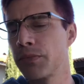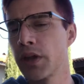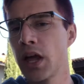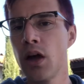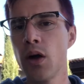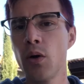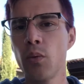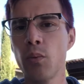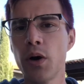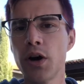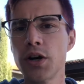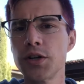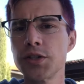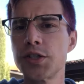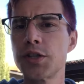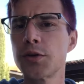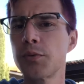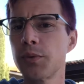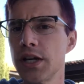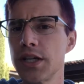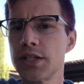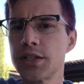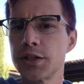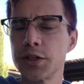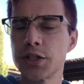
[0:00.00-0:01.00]
where's the
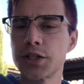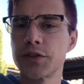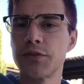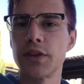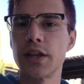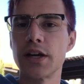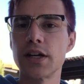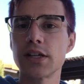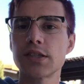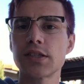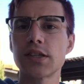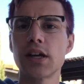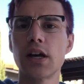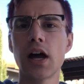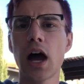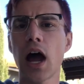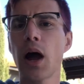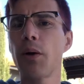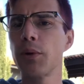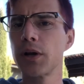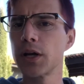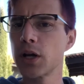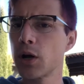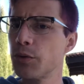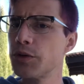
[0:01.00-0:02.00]
research for this? I want
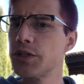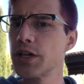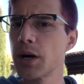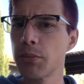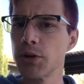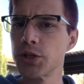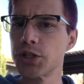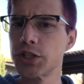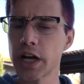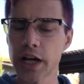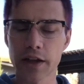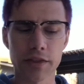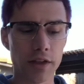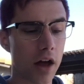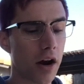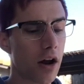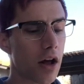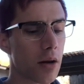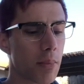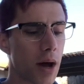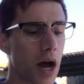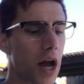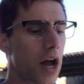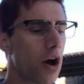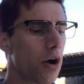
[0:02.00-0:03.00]
to go double check that on
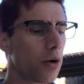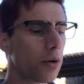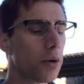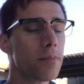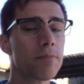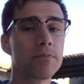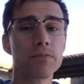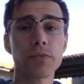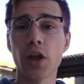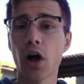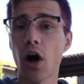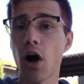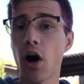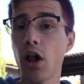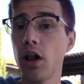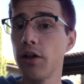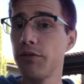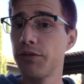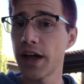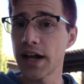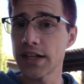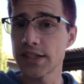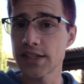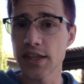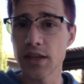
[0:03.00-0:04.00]
my own. All of
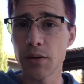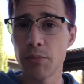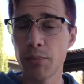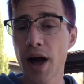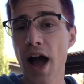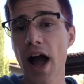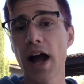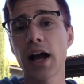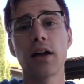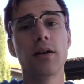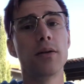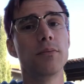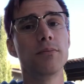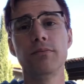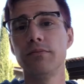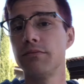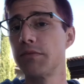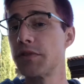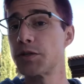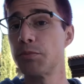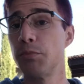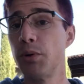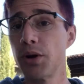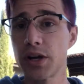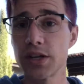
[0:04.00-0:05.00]
that's in the back. This
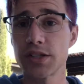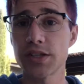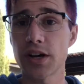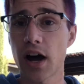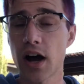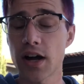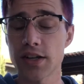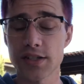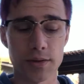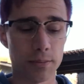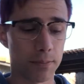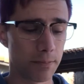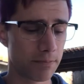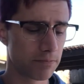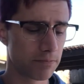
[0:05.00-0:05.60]
book is awesome.